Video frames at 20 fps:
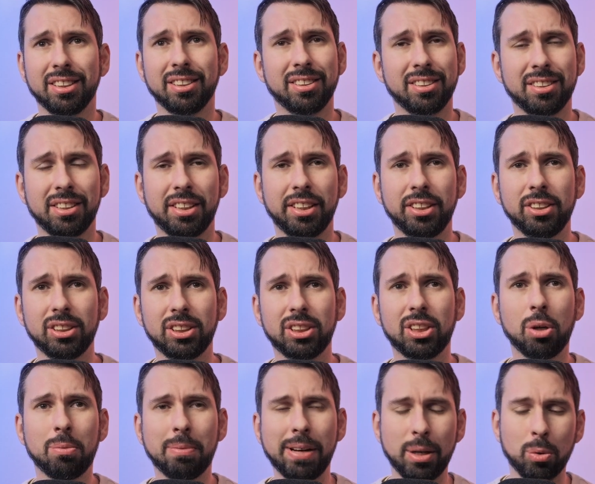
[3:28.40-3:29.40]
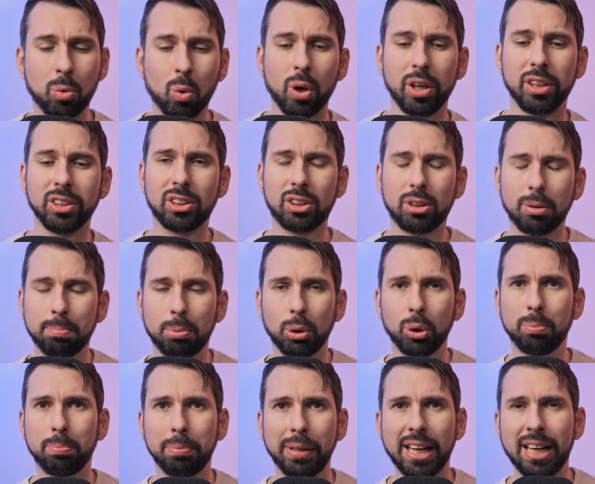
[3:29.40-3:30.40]
There's so many words to
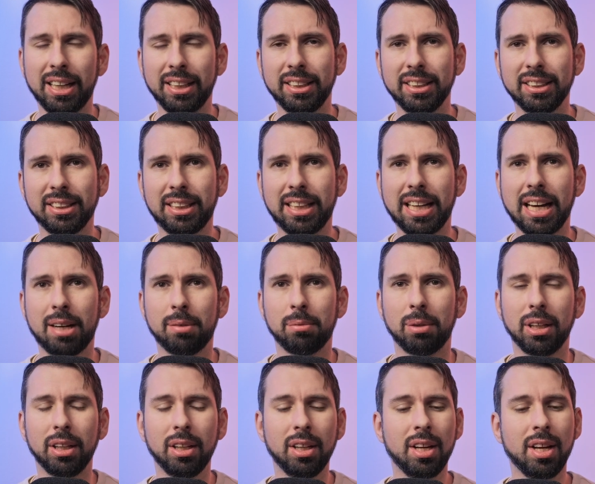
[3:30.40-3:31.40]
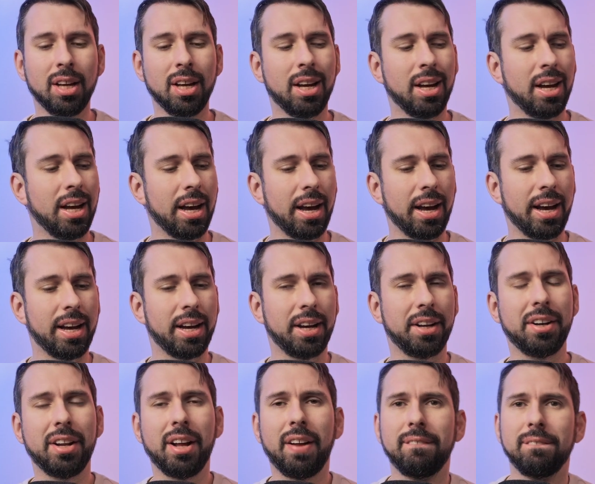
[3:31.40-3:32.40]
put behind this camera.
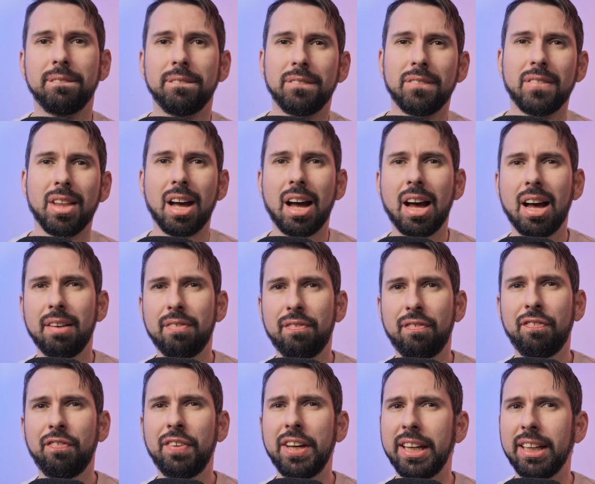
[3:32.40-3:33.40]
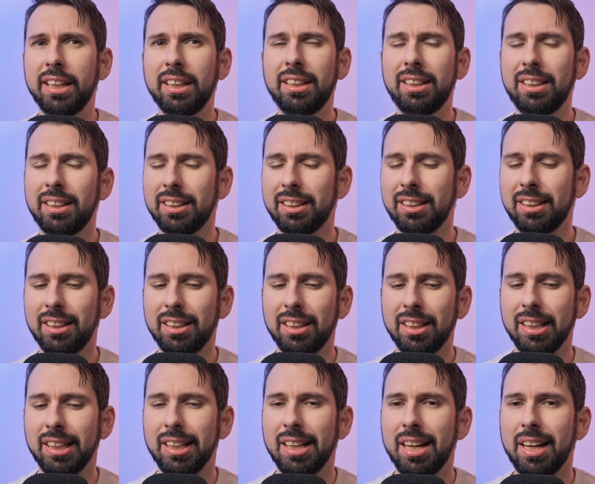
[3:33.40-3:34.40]
And I think
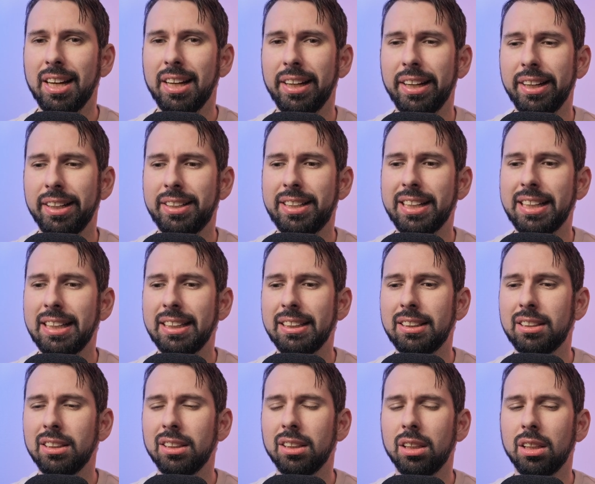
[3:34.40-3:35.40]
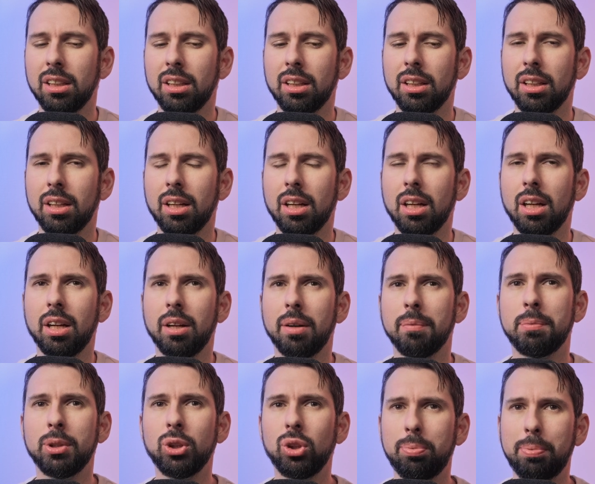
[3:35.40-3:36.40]
that
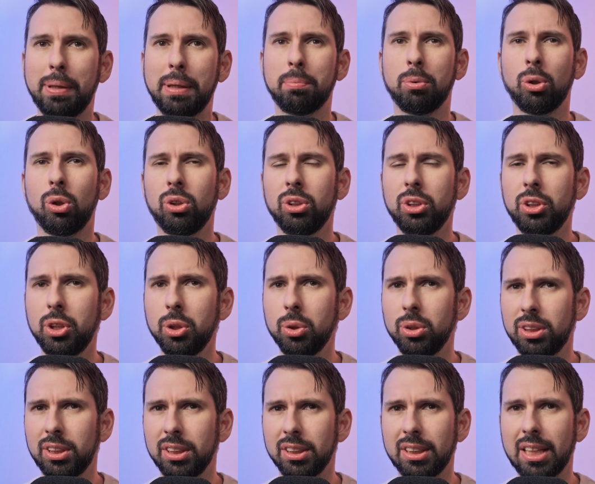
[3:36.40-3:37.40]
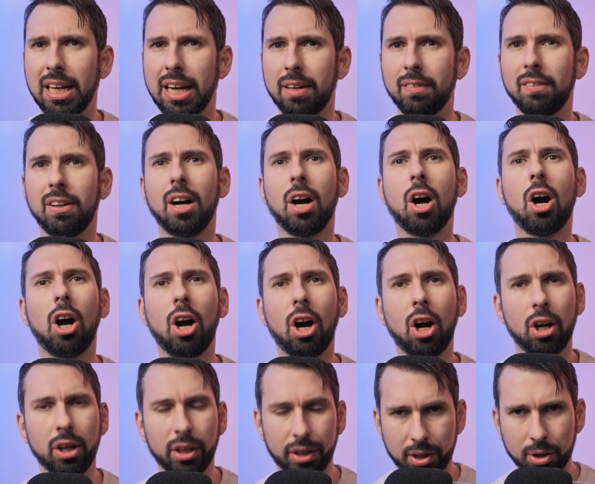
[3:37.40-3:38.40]
most people who use this camera
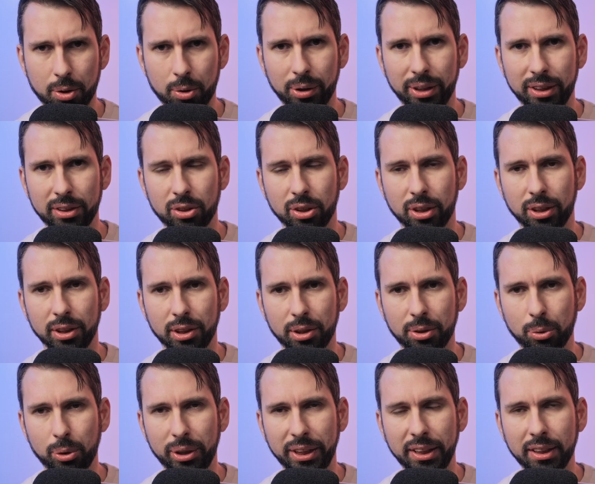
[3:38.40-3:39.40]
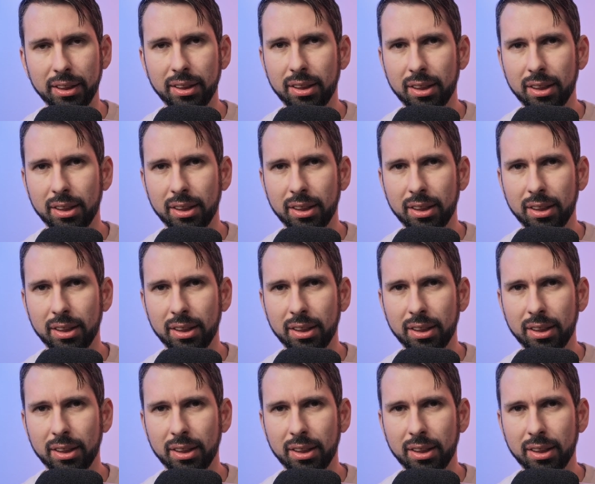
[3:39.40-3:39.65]
are going to agree.